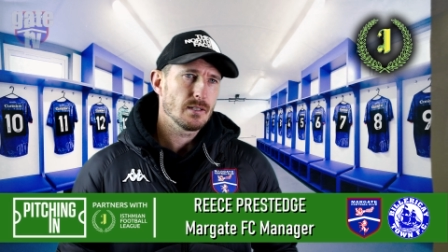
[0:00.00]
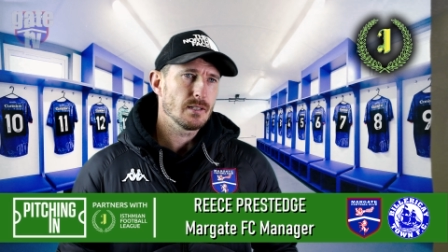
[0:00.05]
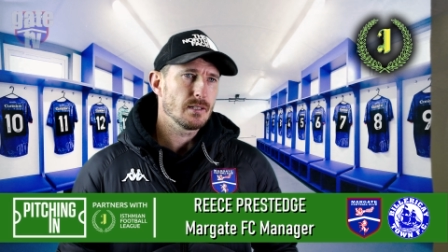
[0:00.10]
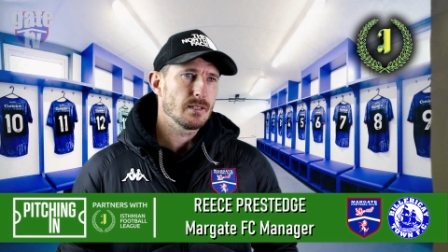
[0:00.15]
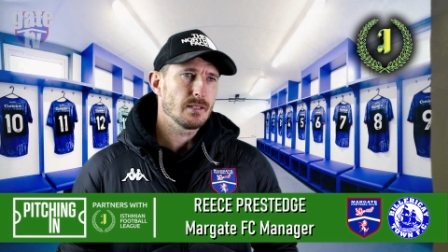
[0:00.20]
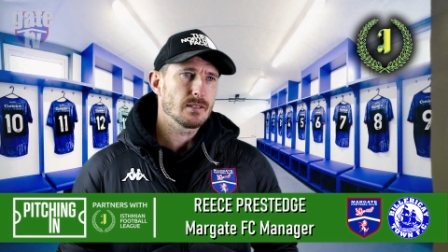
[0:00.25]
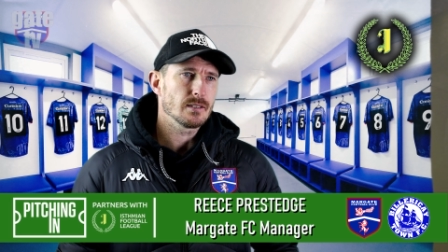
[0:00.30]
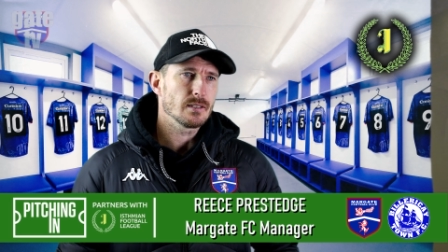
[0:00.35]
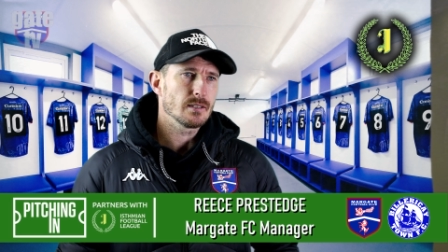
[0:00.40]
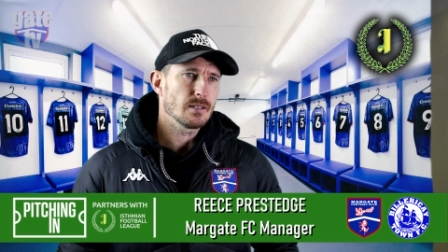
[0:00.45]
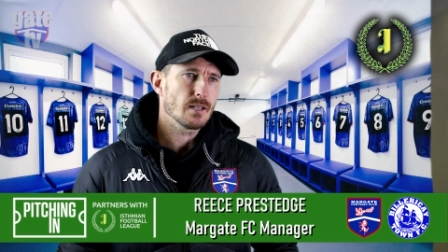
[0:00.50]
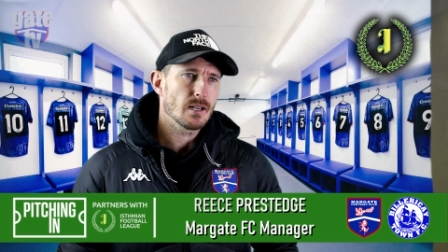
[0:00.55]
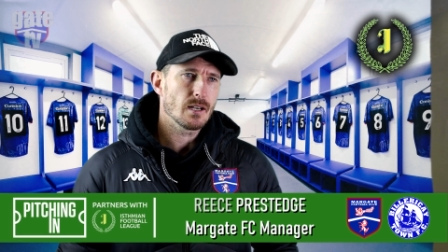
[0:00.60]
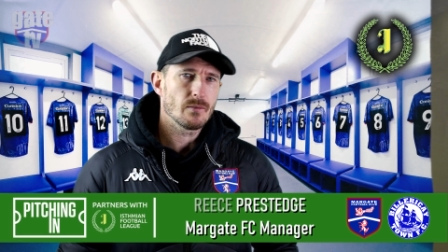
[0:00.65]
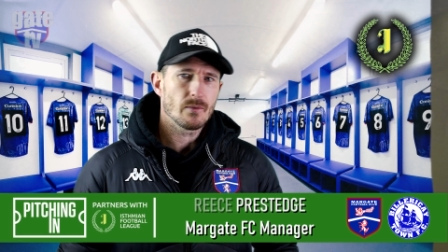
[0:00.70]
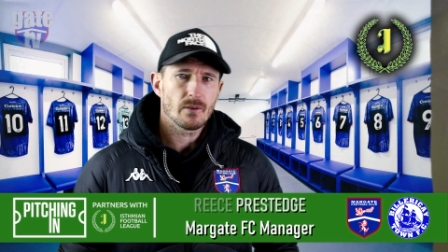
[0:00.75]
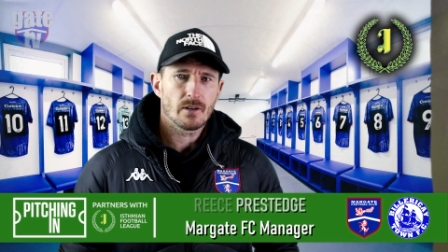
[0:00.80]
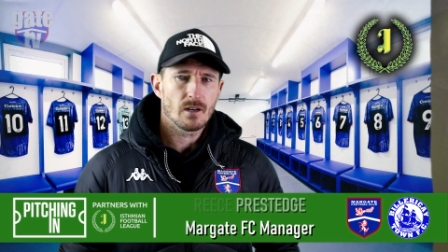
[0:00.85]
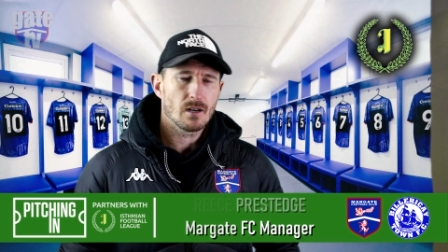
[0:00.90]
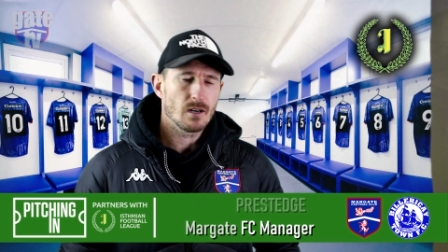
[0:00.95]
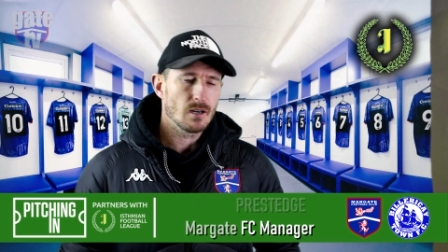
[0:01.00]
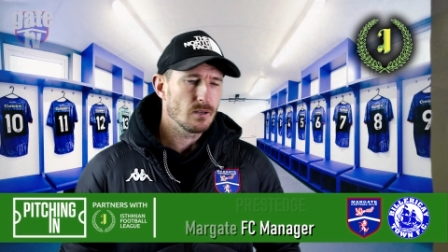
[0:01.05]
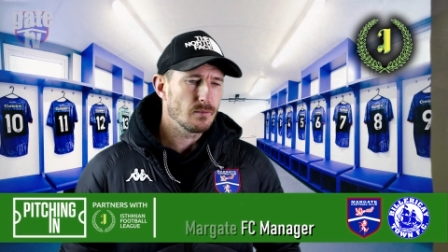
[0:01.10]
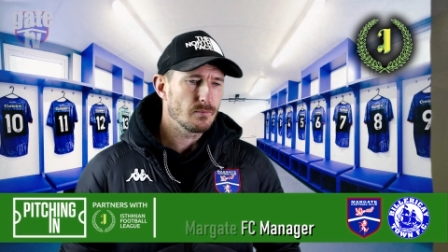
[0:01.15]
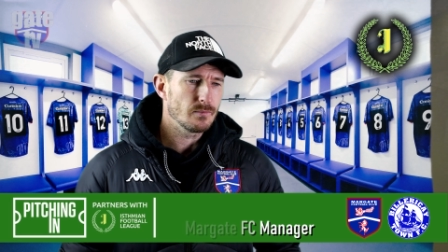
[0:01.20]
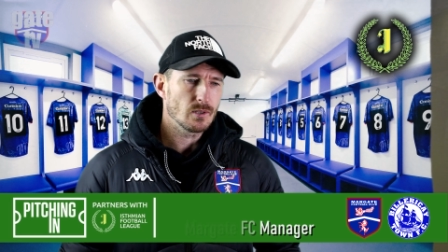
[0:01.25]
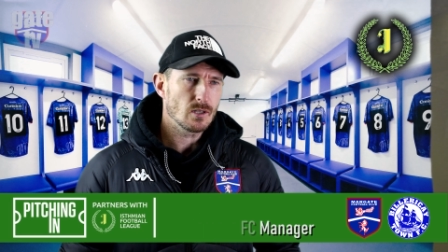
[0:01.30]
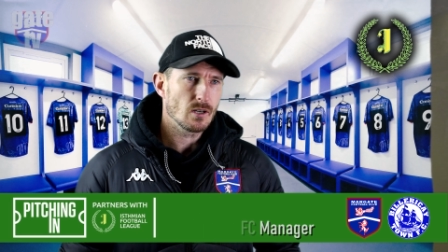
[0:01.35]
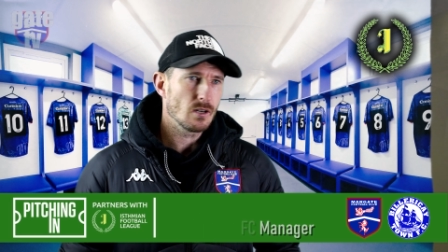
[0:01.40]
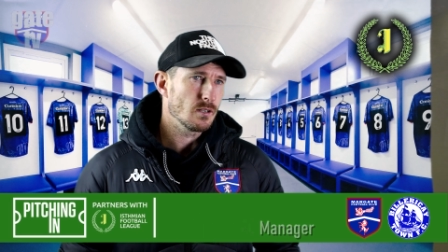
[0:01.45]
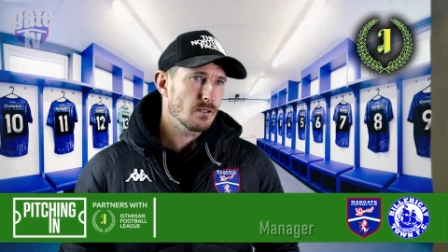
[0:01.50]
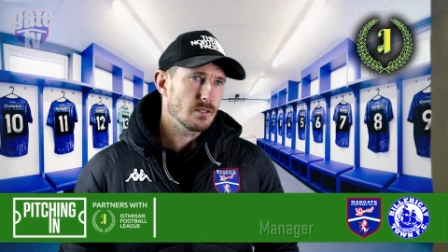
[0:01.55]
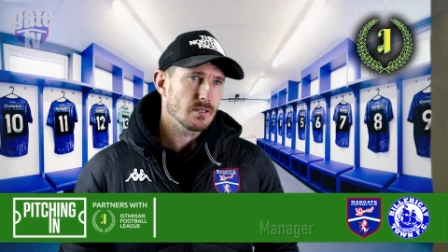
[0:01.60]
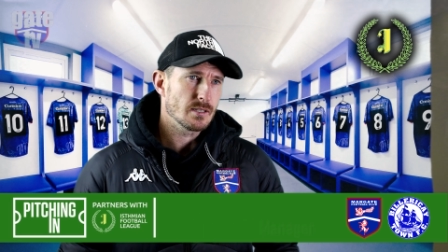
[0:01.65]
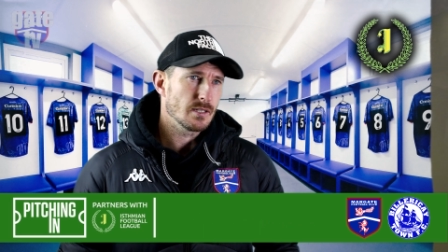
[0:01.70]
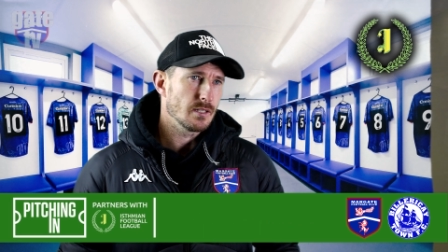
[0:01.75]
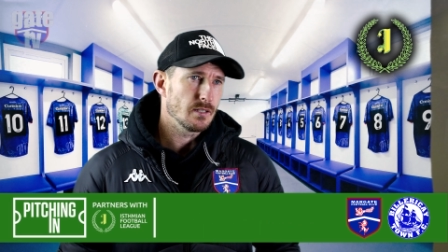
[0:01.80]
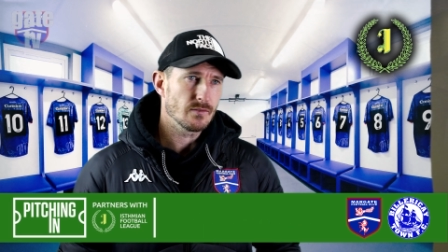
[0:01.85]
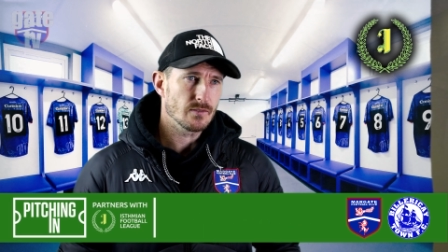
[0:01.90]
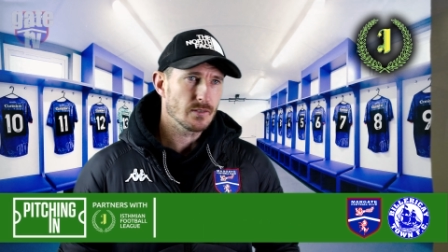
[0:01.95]
At the end of the day, we're at home. You can't
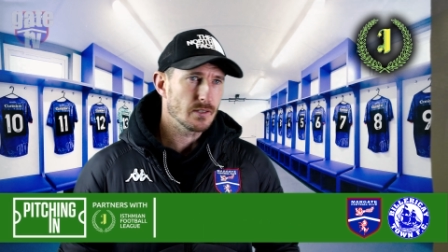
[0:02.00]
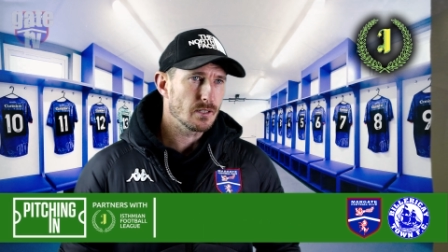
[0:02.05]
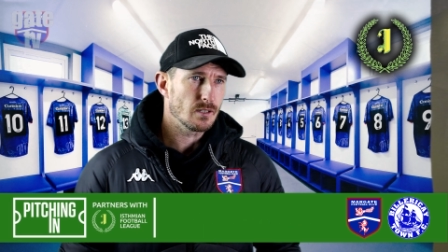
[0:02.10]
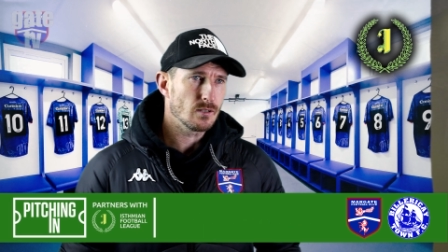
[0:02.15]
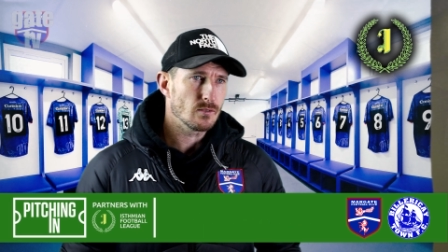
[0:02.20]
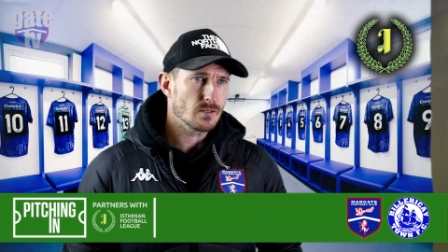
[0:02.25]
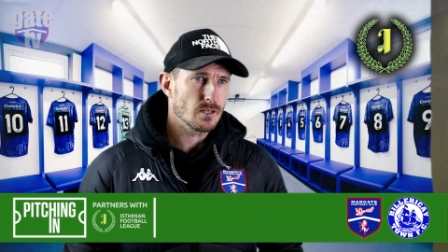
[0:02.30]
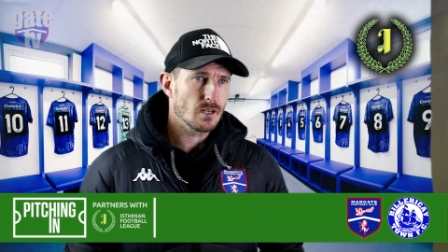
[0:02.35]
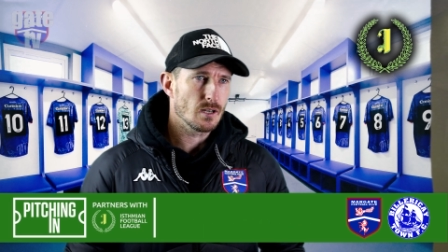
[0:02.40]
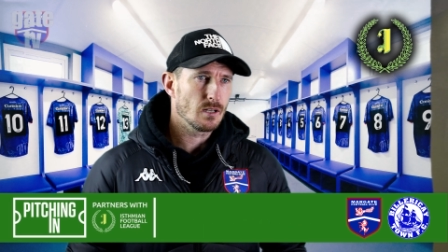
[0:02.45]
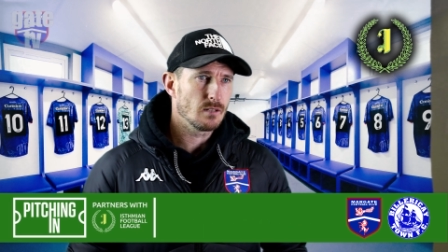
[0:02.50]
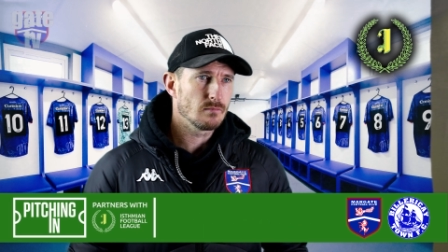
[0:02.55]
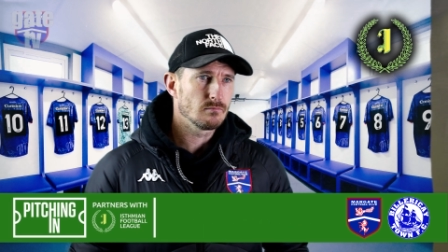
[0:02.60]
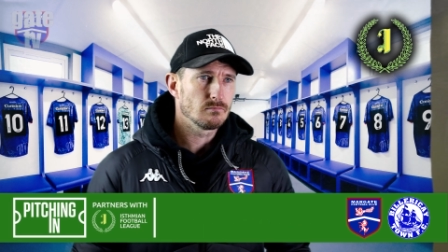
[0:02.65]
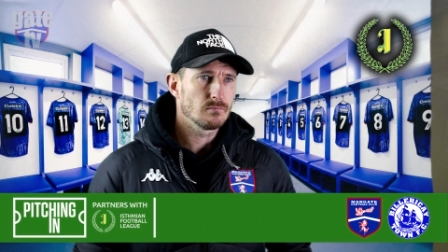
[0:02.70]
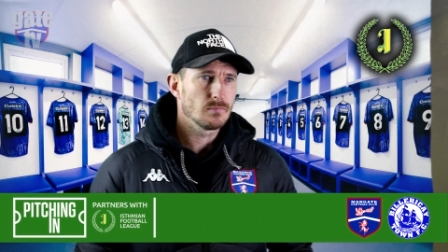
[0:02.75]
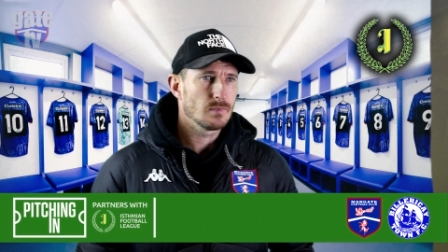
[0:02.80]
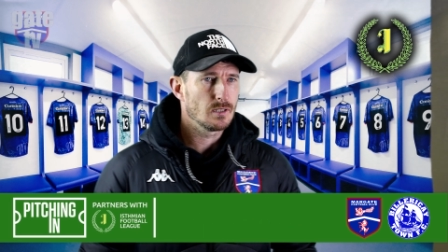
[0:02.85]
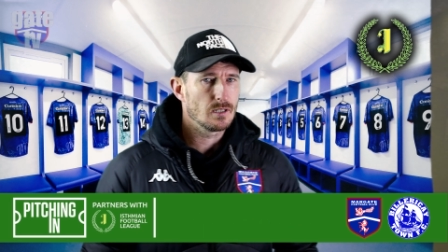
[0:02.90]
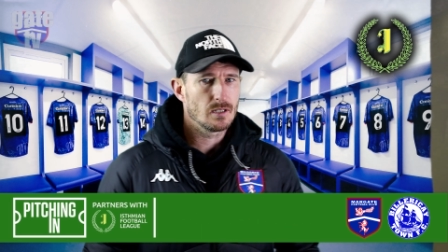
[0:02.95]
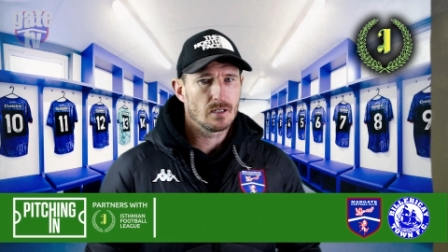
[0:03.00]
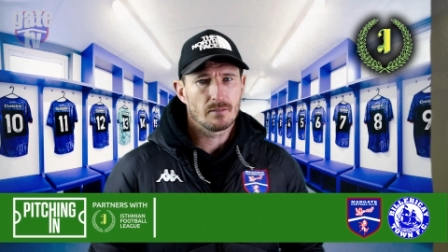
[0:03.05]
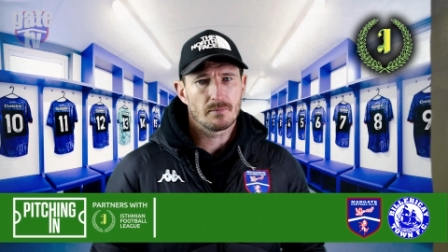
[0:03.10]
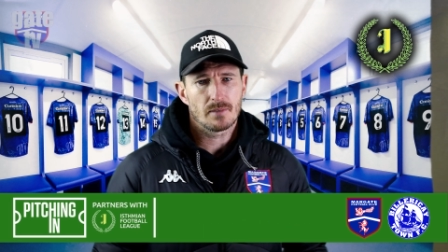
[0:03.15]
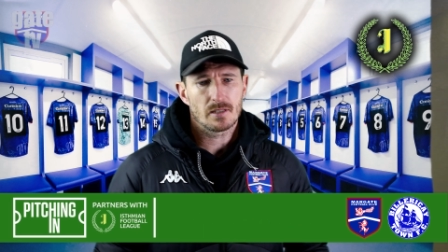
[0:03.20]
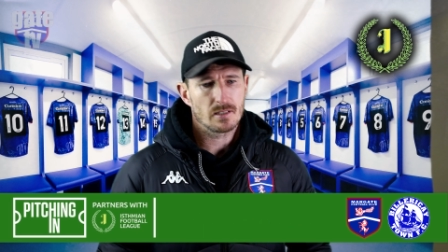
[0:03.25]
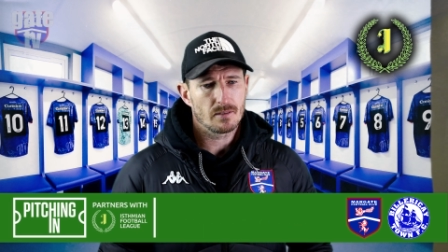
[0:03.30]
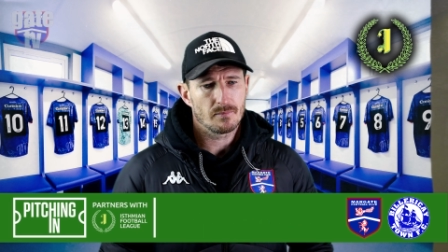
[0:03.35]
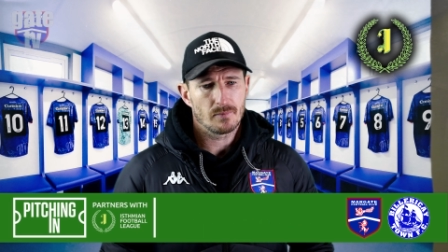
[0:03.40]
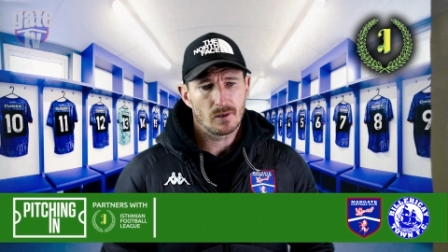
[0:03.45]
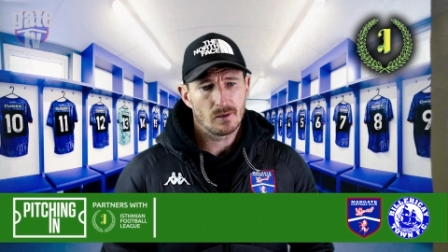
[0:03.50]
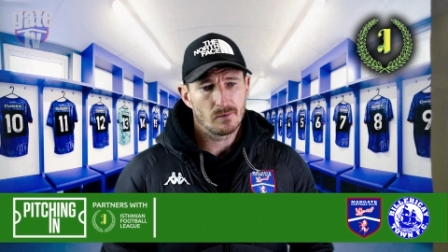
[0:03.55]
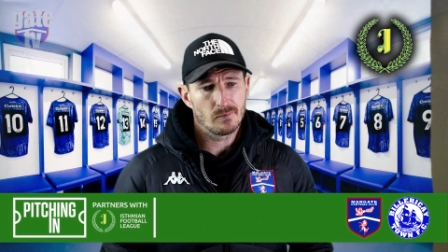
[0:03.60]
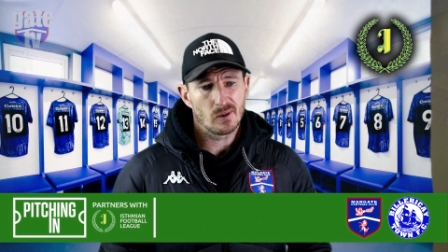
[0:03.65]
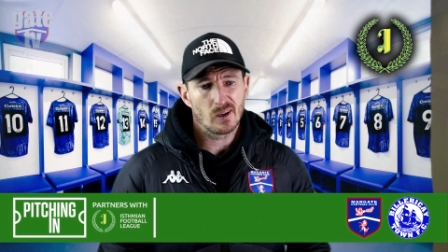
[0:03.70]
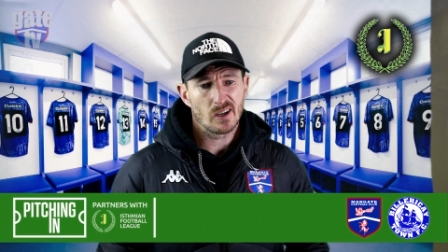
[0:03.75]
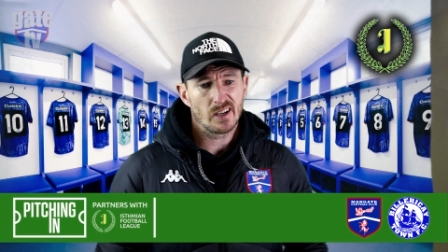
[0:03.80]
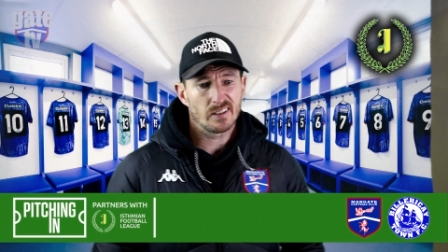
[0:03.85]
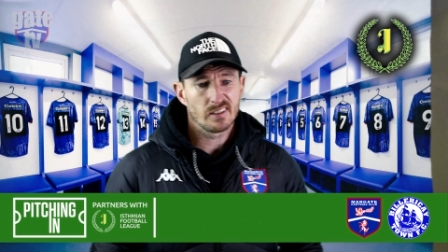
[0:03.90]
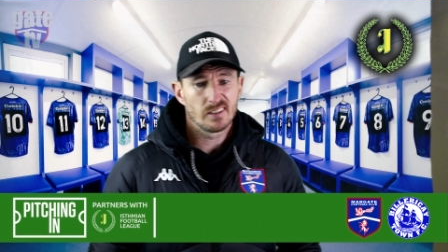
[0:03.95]
concede three goals at home. Um, that's the bottom
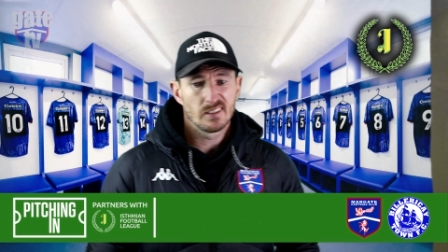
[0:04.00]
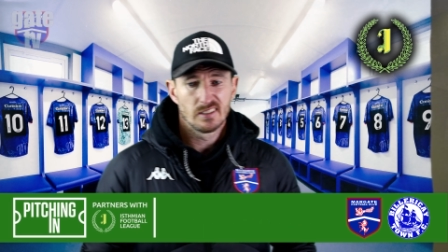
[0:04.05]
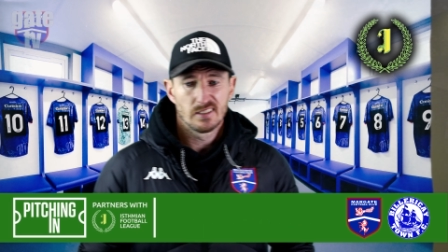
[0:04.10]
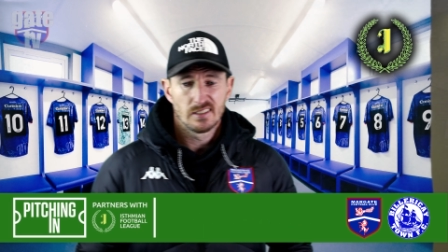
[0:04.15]
line.